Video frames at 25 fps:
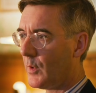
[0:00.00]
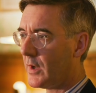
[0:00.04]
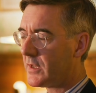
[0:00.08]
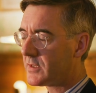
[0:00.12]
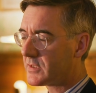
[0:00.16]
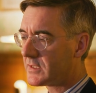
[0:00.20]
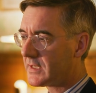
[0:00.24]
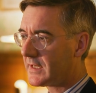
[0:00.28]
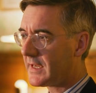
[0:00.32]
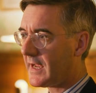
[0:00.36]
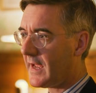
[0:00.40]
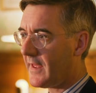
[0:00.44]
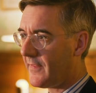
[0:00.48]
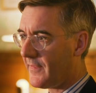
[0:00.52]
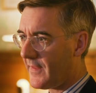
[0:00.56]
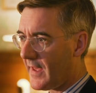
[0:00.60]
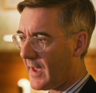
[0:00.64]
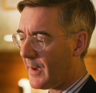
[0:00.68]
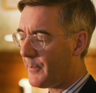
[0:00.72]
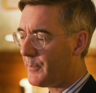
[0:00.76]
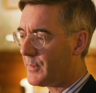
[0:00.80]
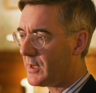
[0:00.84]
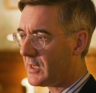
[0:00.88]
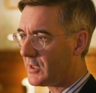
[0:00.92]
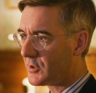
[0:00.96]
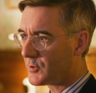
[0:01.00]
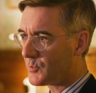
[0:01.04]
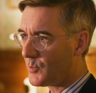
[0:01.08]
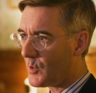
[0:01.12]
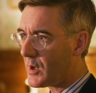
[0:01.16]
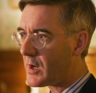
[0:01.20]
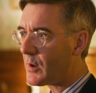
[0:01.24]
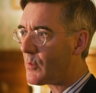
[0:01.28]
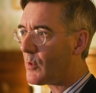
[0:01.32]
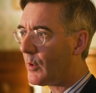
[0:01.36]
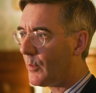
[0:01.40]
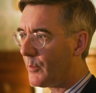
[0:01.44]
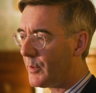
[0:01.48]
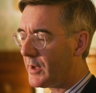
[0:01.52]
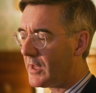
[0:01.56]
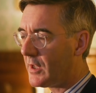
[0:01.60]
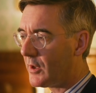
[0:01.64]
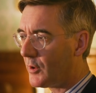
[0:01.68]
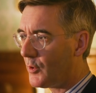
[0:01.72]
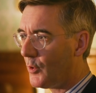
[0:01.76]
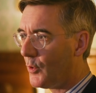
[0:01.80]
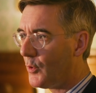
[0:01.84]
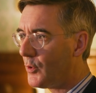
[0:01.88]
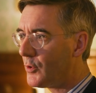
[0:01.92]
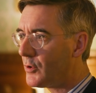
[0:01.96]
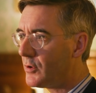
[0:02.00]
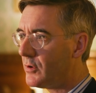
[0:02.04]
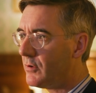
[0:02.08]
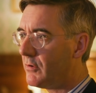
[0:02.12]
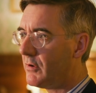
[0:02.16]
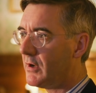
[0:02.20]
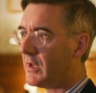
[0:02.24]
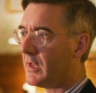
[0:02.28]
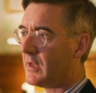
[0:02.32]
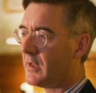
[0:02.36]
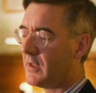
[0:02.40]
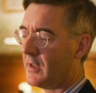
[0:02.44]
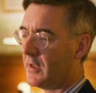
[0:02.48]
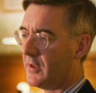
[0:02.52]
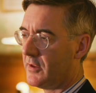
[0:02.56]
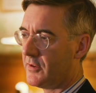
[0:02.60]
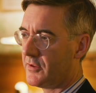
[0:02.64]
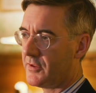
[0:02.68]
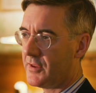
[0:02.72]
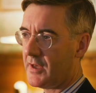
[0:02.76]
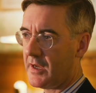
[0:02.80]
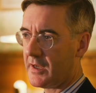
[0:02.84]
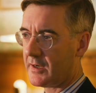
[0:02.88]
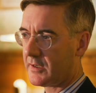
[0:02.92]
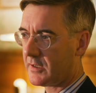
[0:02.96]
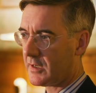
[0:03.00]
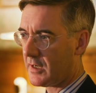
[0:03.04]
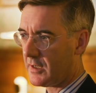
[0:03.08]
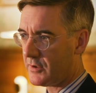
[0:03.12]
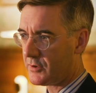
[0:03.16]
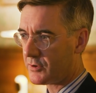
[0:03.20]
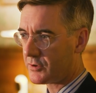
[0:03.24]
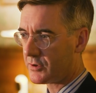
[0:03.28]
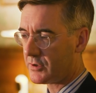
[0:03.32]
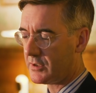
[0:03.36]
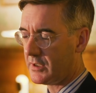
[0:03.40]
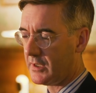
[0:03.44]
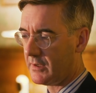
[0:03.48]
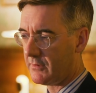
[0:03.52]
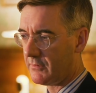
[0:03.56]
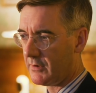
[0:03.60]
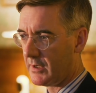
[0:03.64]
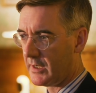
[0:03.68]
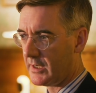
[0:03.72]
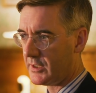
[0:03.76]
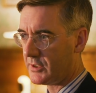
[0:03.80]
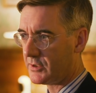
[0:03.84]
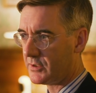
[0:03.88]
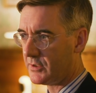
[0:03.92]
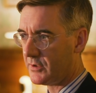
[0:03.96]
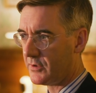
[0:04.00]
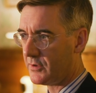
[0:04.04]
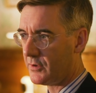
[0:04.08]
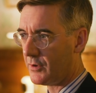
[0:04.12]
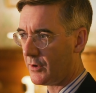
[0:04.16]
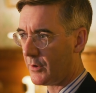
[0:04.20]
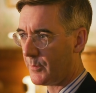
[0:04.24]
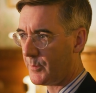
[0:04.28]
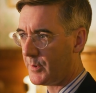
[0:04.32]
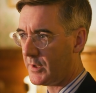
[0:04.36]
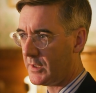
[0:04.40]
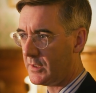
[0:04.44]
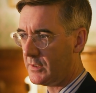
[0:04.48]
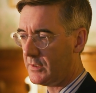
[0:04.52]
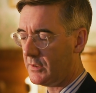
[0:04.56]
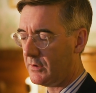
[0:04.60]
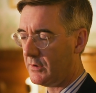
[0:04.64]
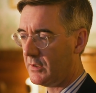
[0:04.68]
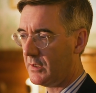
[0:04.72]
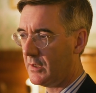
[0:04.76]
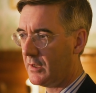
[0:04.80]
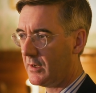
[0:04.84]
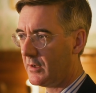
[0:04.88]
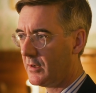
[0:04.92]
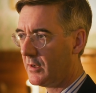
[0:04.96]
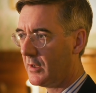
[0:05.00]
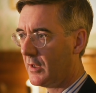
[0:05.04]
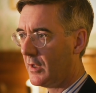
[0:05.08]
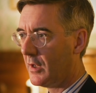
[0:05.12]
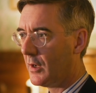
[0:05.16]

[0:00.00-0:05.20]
Once again, that means we will be an ordinary third country in relation to the European Union.